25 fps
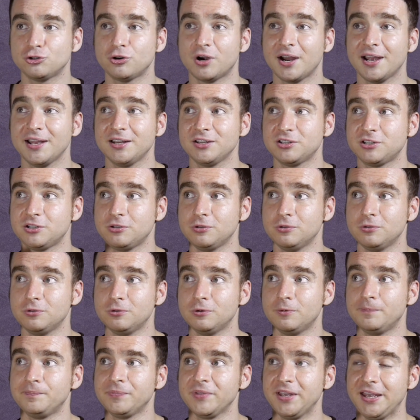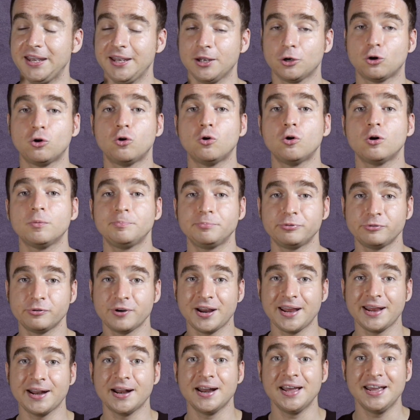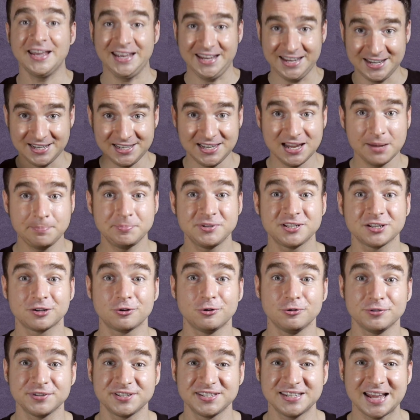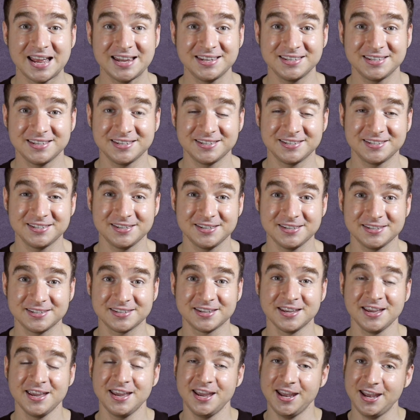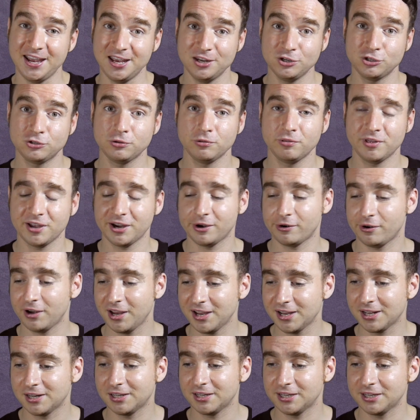trying to incorporate elliptical sentences into their